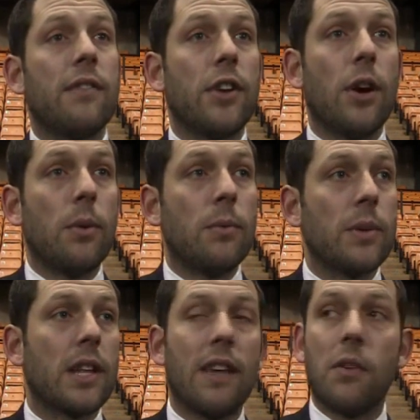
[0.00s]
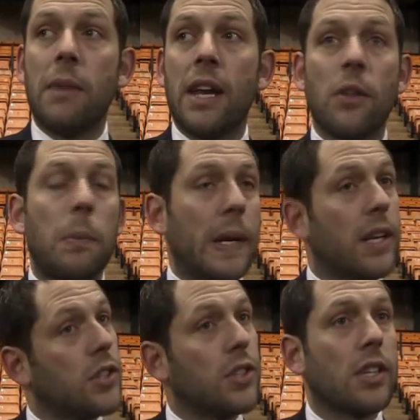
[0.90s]
we'll never know with 11 men on the
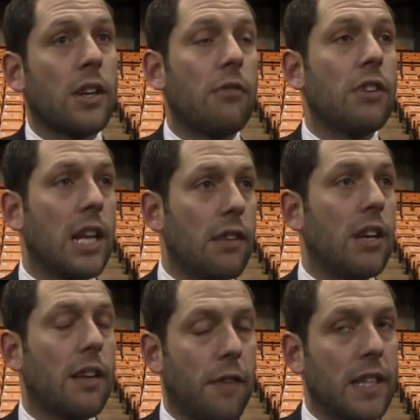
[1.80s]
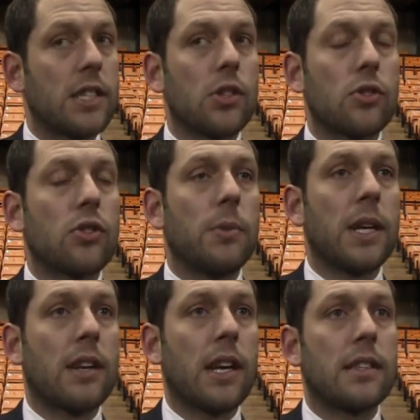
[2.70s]
pitch. You know, I really, really fancied us to come
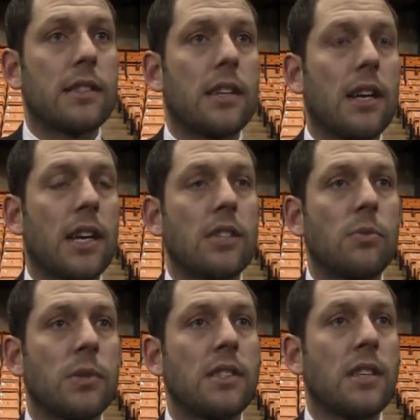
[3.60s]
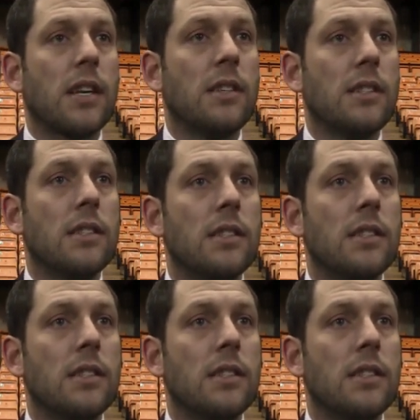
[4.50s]
here and get uh, and get something today